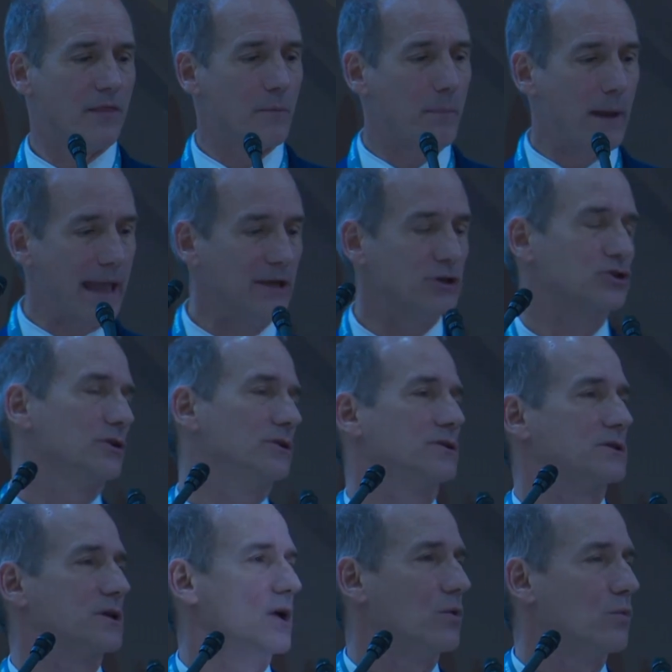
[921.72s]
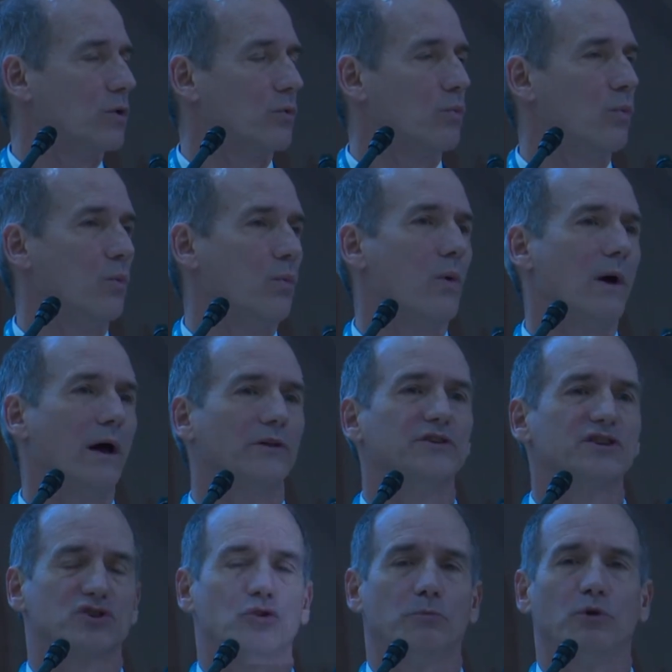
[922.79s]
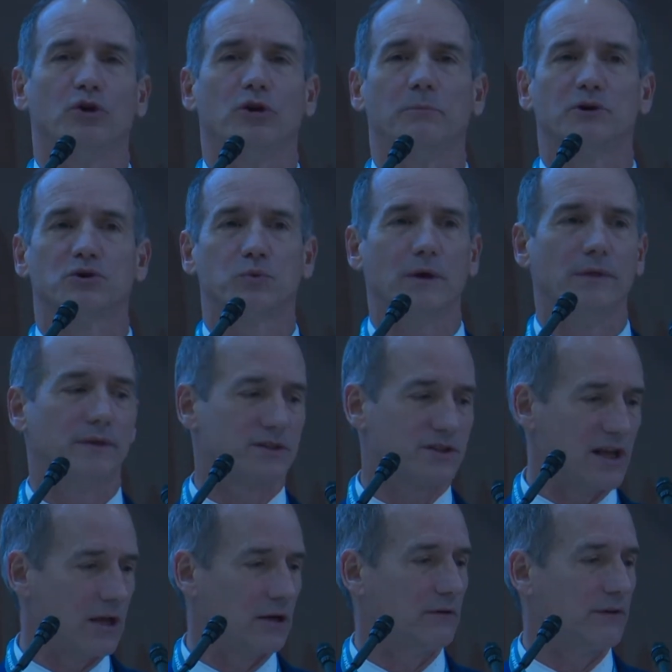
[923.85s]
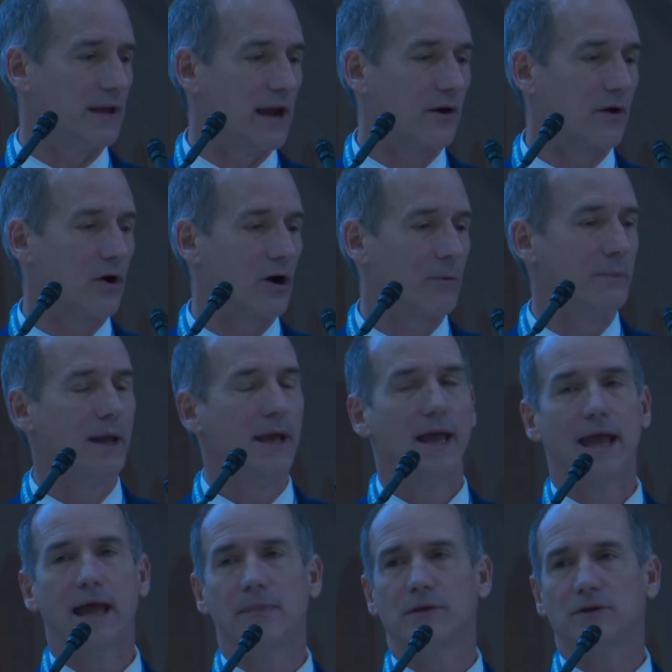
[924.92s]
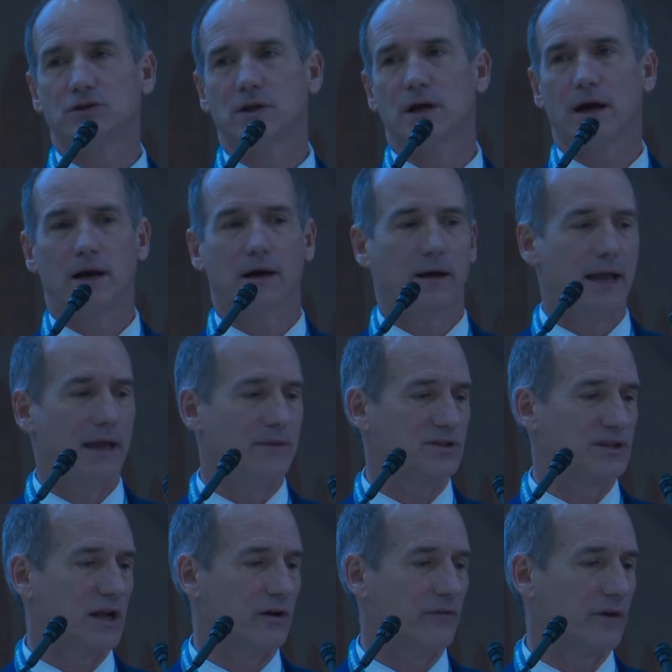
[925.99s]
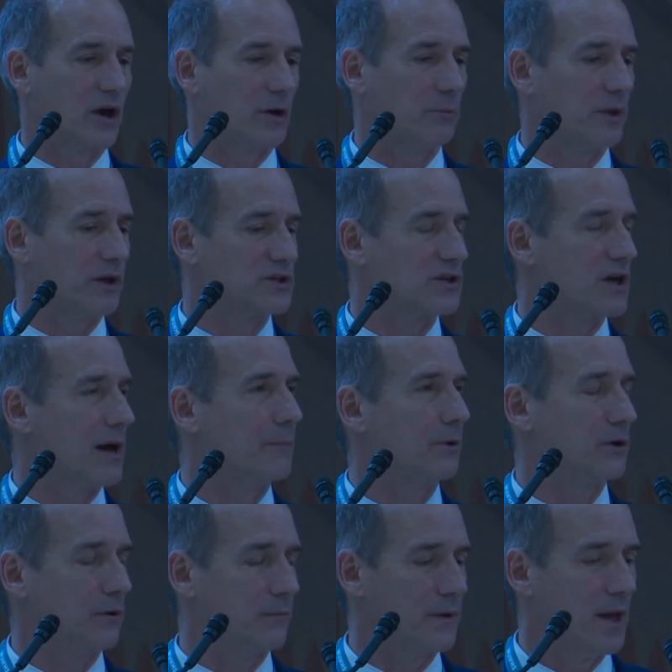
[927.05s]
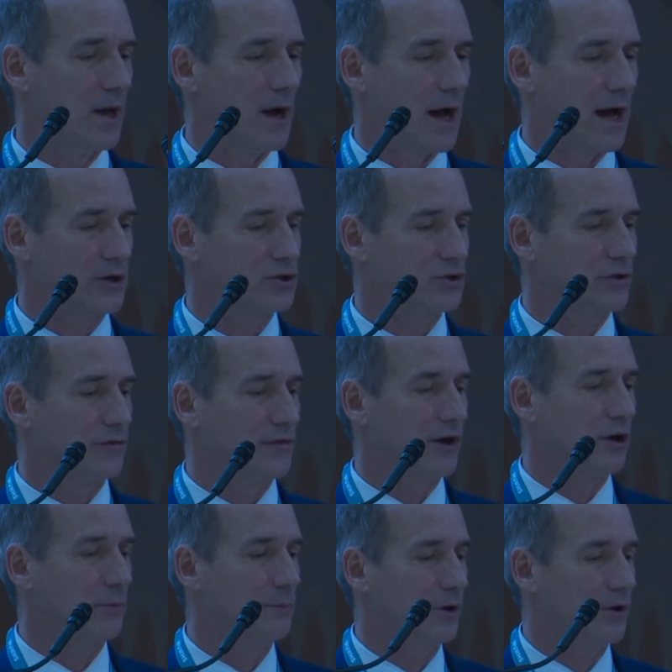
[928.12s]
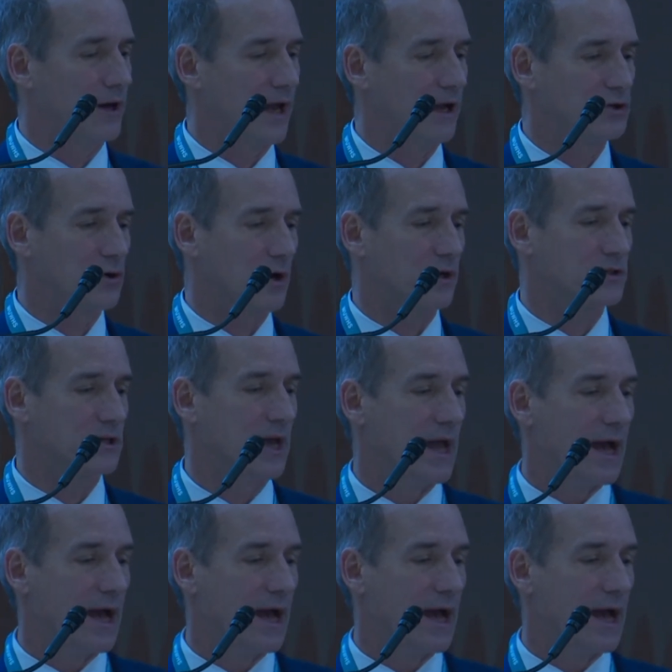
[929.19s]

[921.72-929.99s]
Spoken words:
the patients were well distributed between the standard of care arm and the standard of care plus topical oxygen therapy, or Natrox.